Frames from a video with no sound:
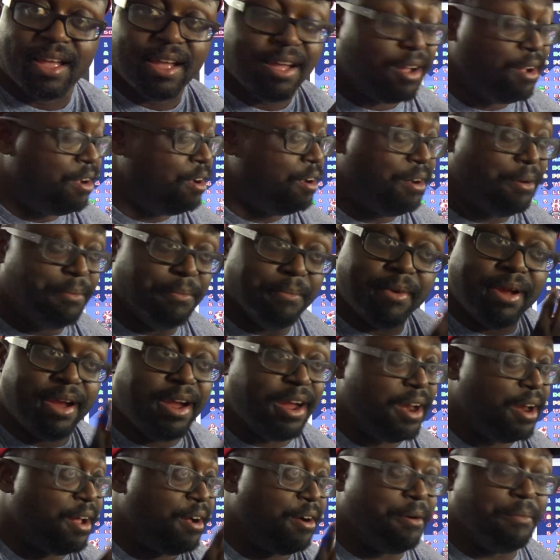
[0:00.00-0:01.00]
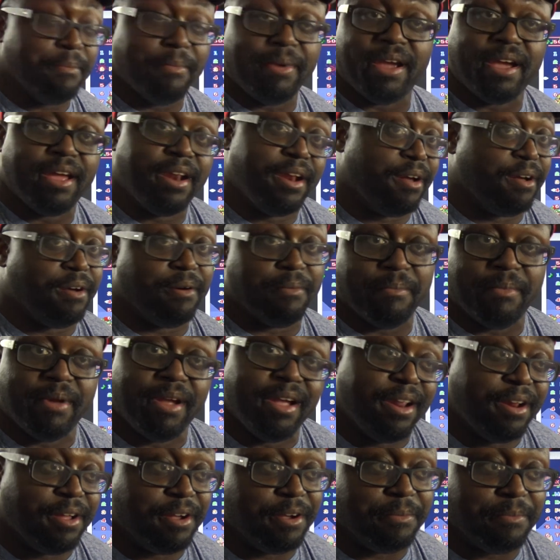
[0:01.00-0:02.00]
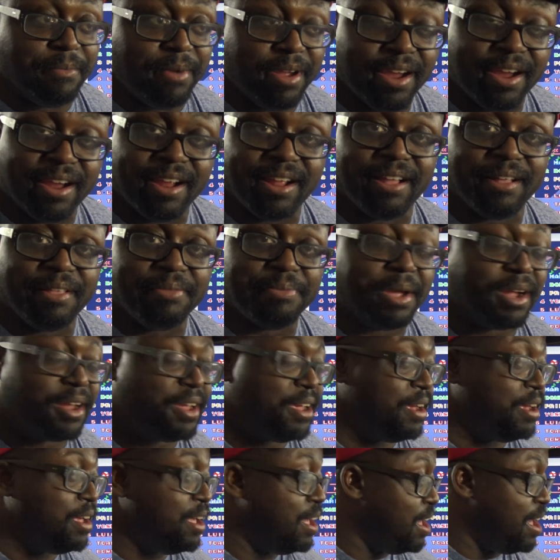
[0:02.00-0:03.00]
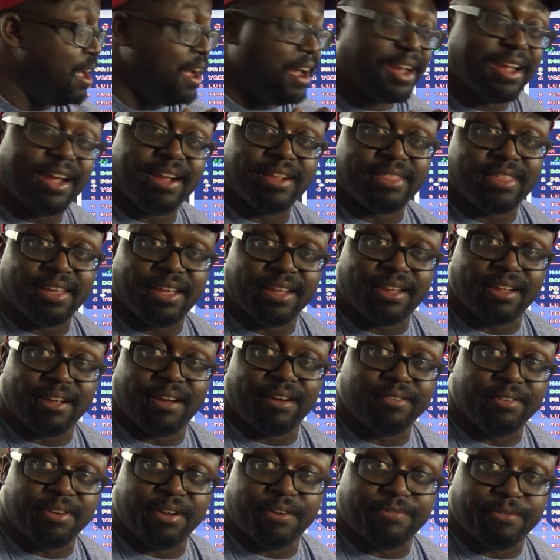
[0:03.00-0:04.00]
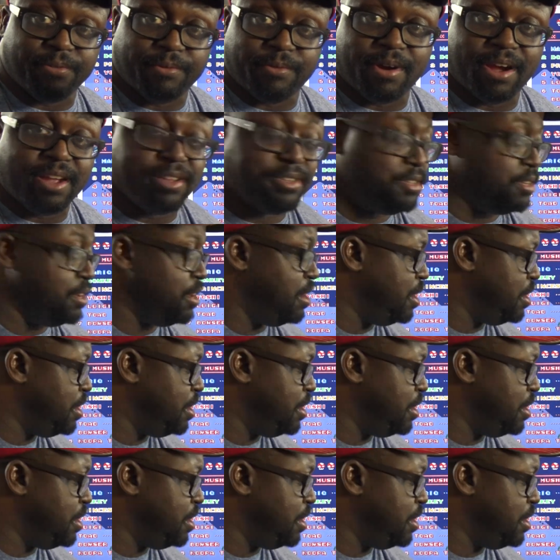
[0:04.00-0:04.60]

Oh man, oh man, oh man, oh man. I can't thank y'all enough for watching.